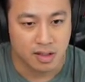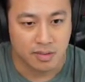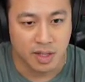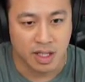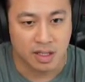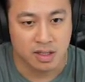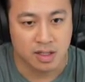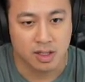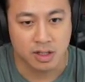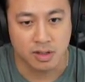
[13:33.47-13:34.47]
command
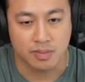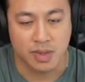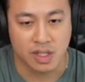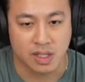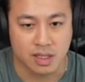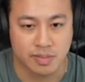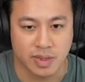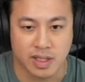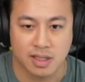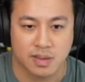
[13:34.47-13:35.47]
should be
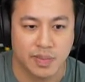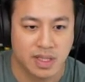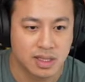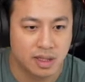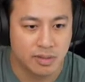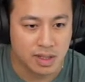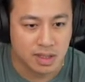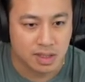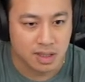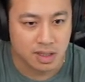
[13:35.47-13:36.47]
displayed. That's basically what
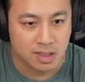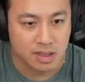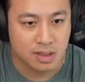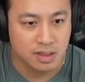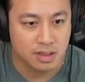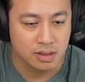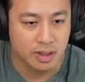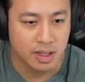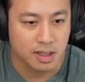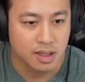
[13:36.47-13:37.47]
this is doing.